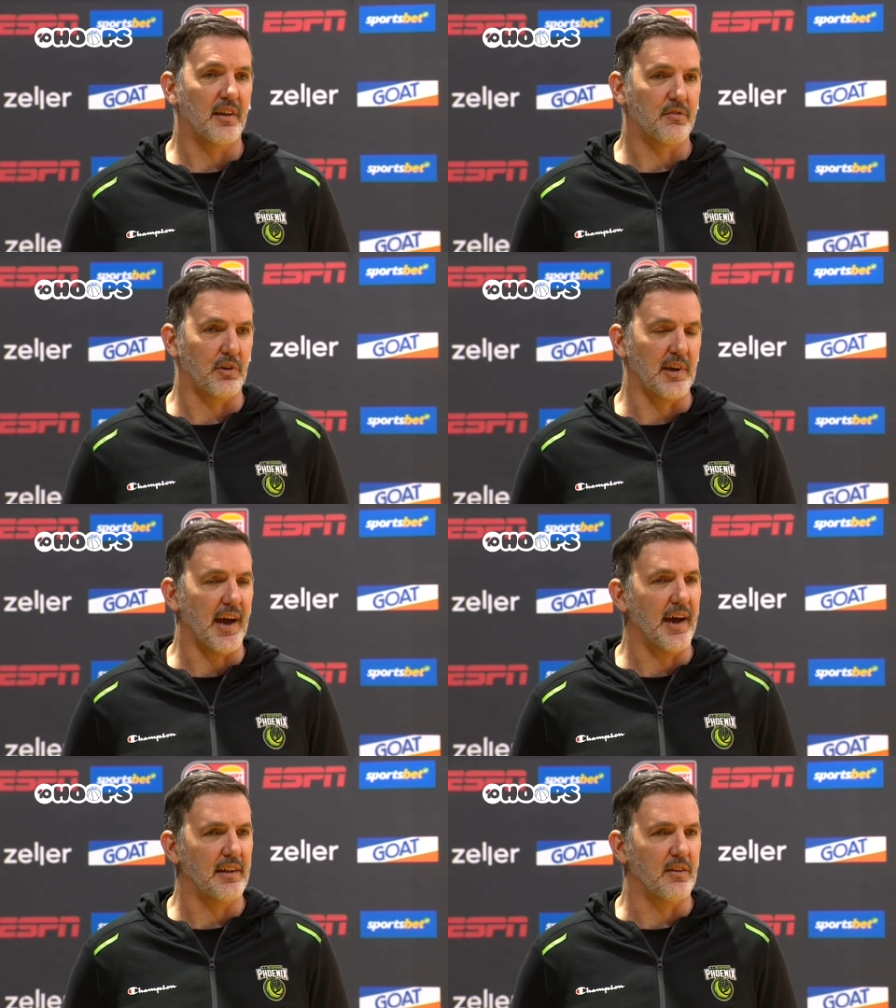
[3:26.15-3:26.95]
It's really
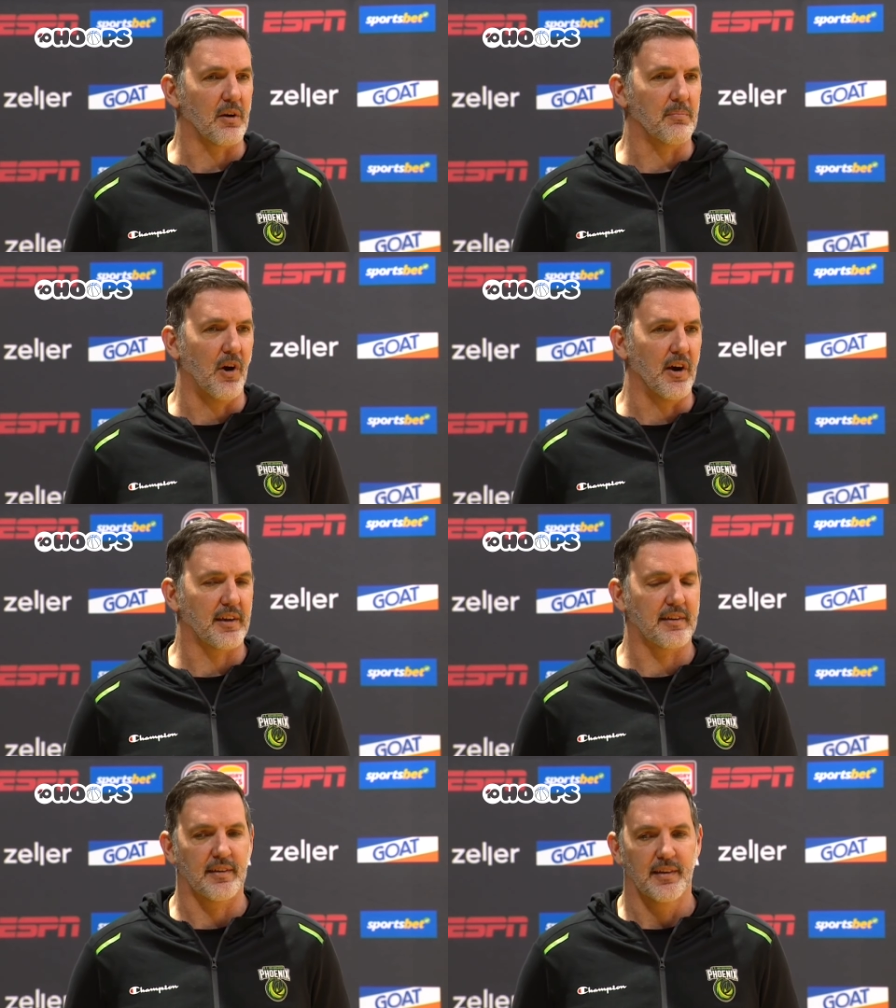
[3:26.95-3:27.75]
hard. Like
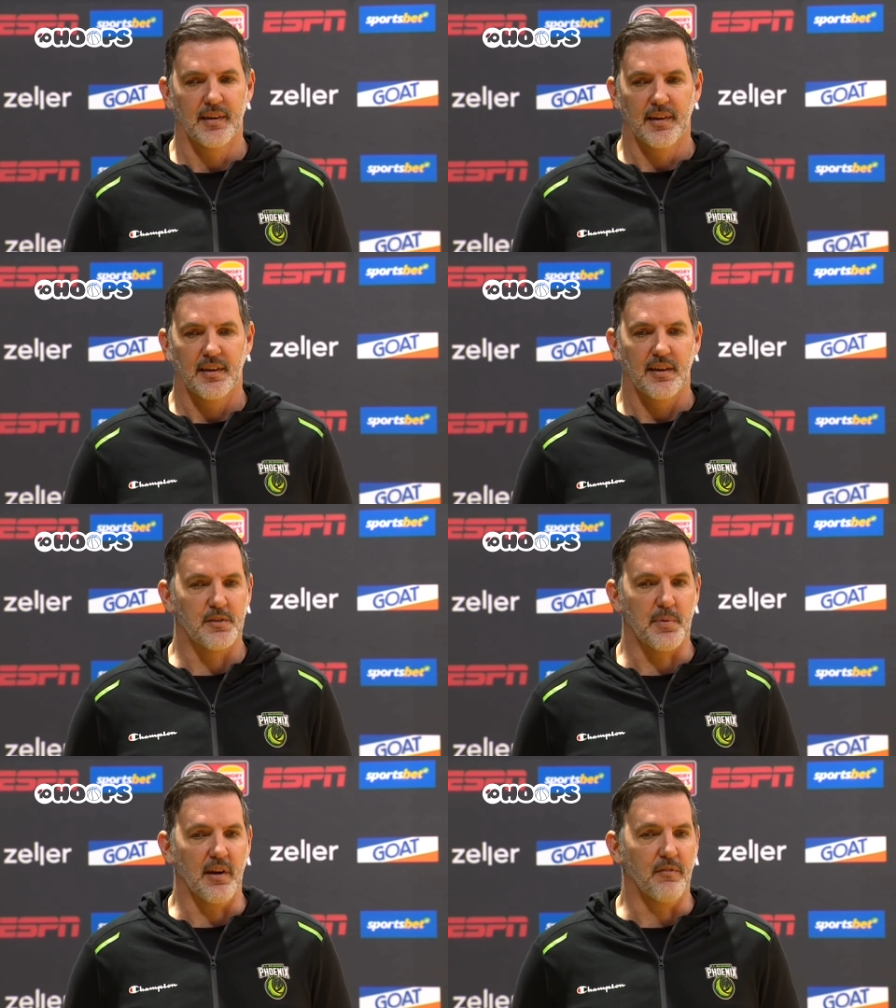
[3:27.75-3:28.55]
Mike
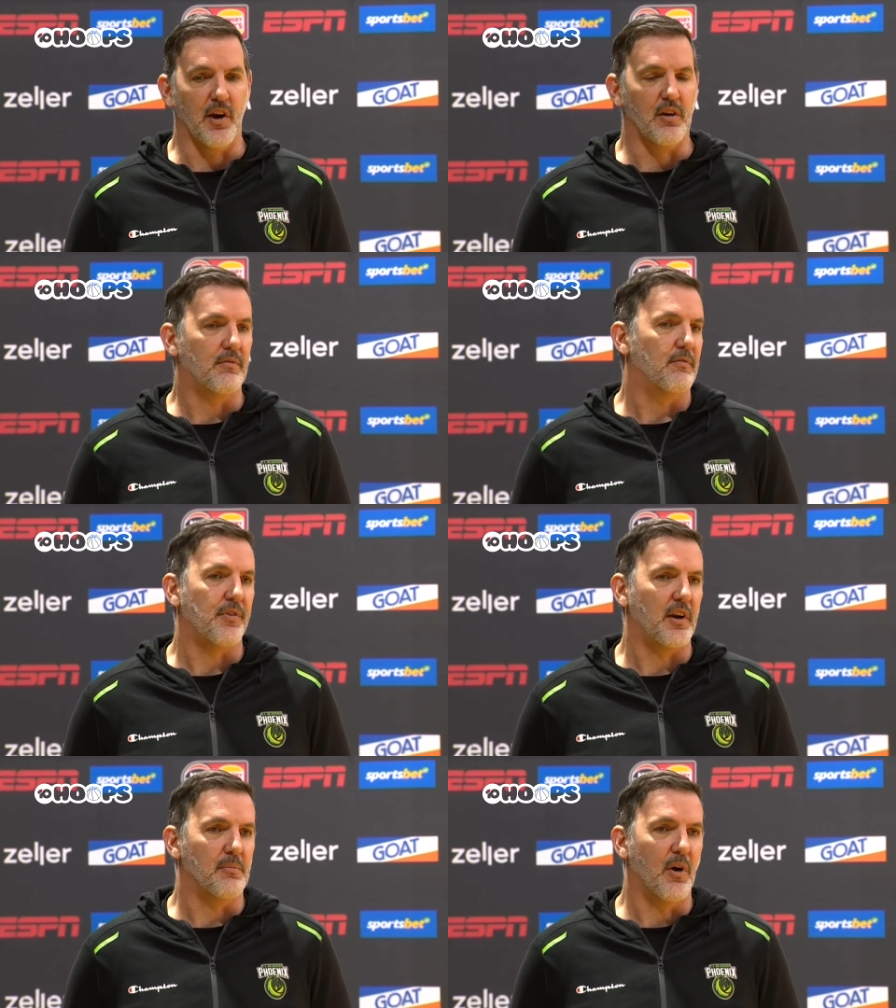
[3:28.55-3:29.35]
has been a very
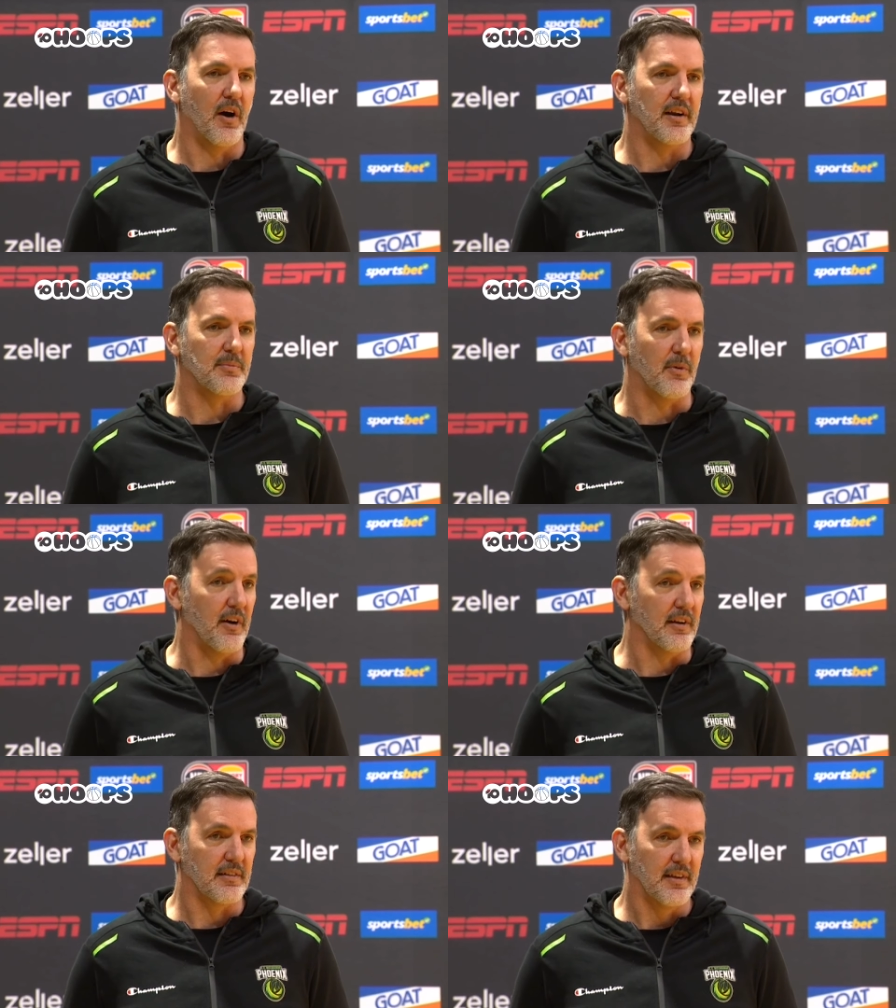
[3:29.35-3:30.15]
friend of mine. He's
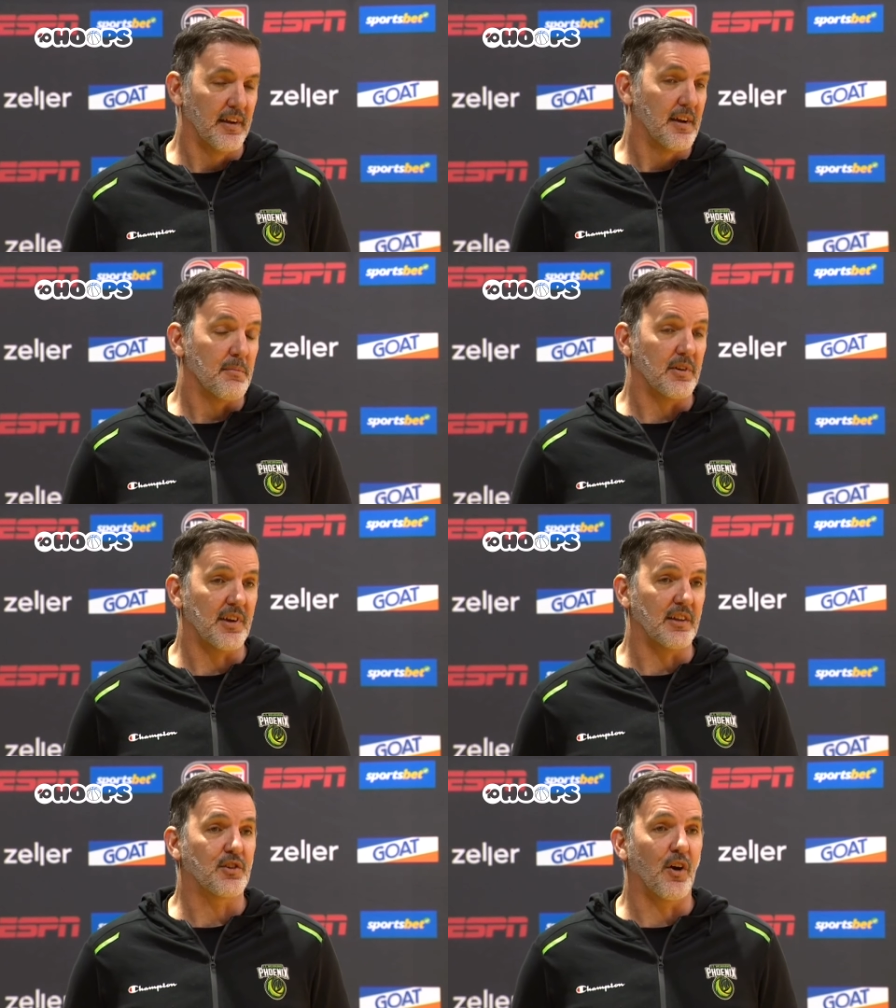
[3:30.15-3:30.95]
my my
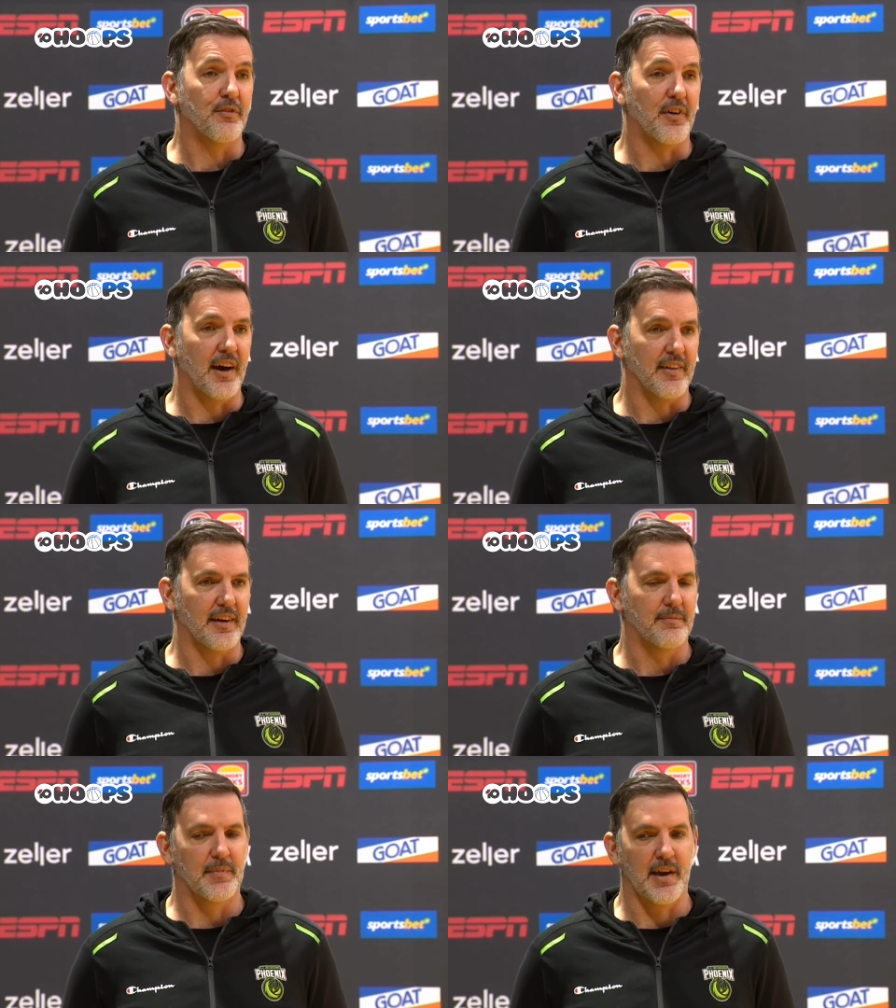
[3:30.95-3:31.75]
son's
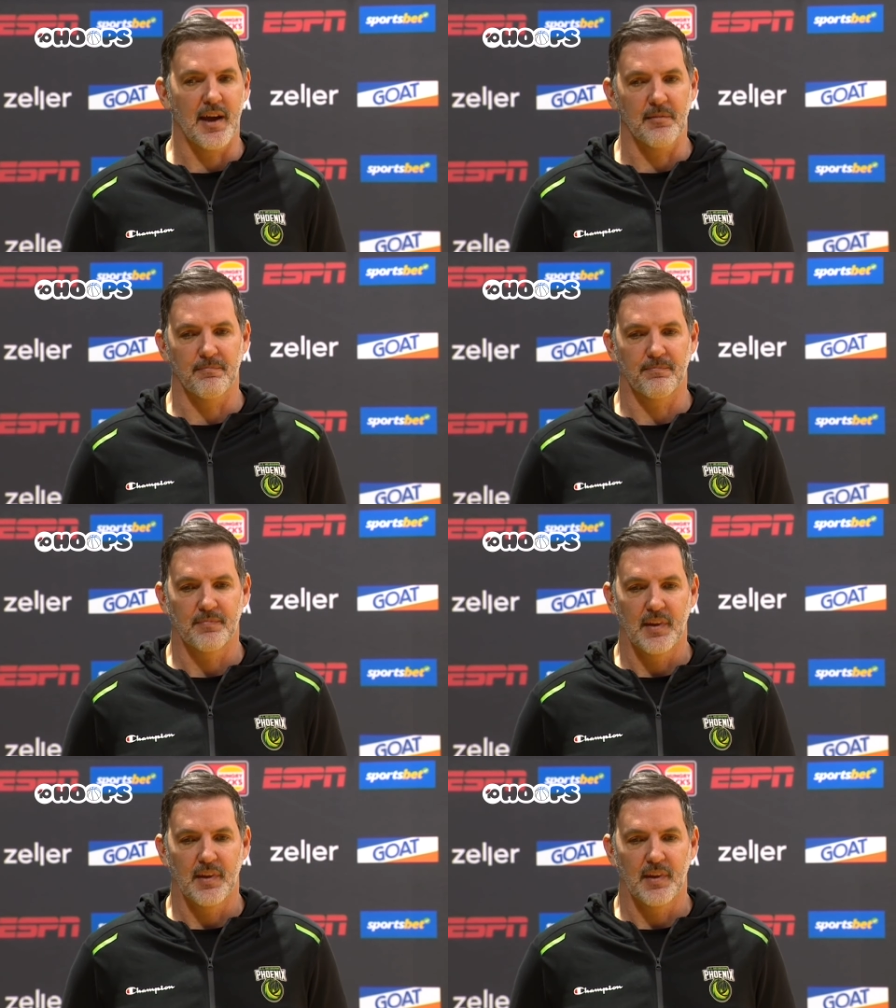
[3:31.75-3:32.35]
godfather. Um,